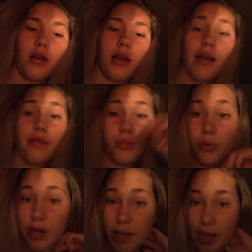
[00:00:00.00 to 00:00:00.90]
every
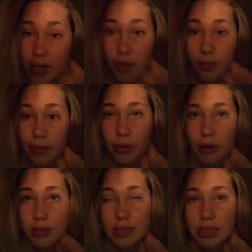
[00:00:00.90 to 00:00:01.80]
morning I get up
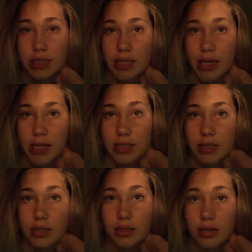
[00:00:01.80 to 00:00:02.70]
around 6.